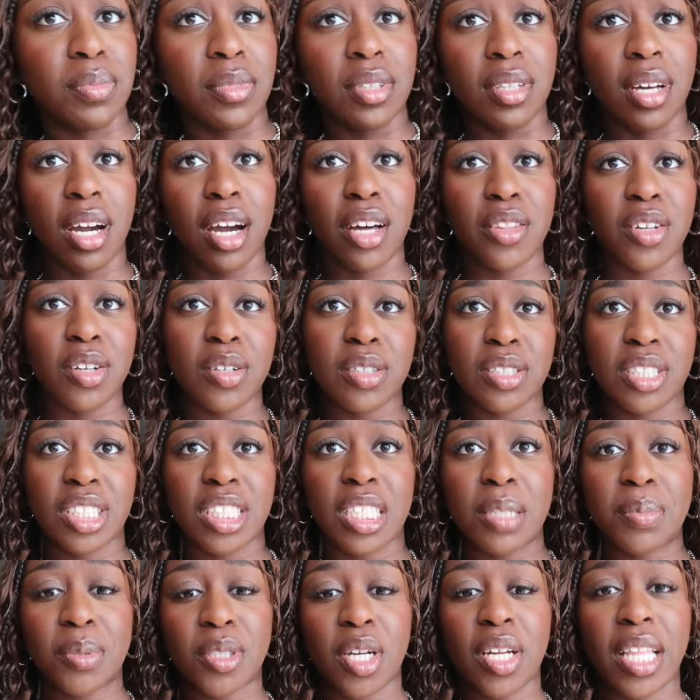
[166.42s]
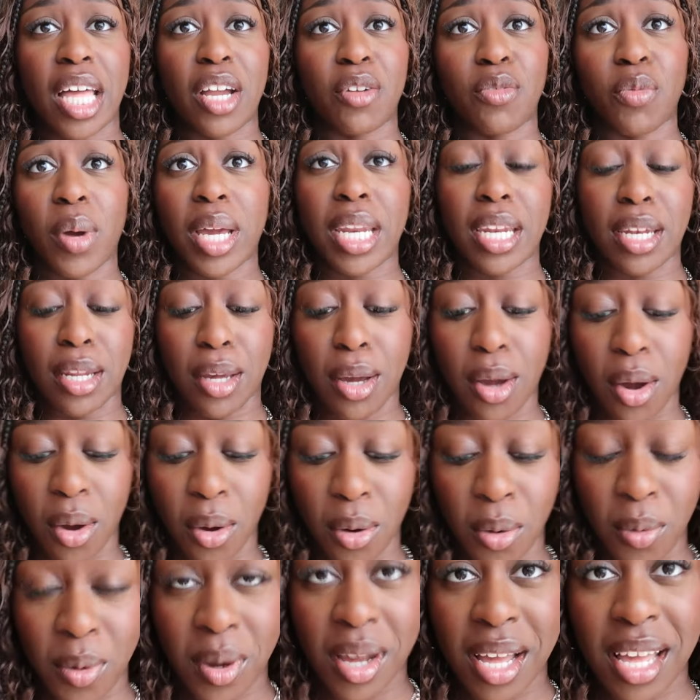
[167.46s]
the other ships are like ready to
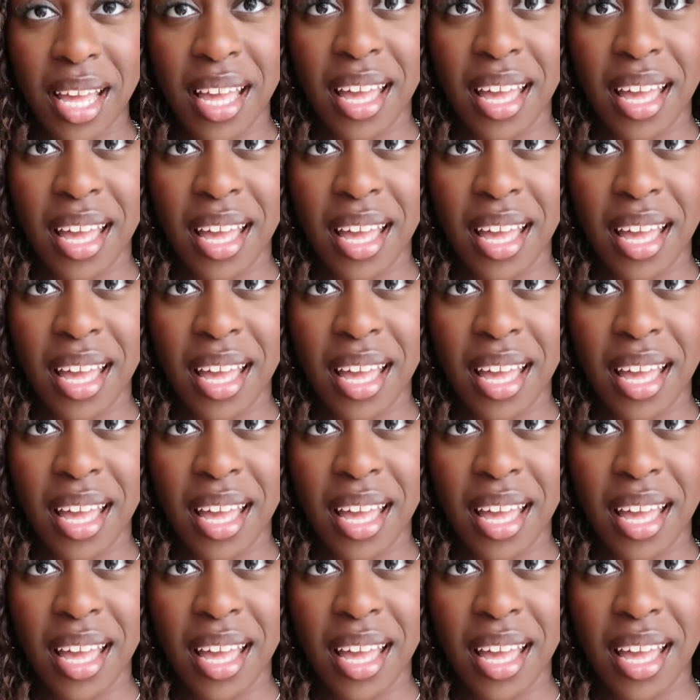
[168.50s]
go.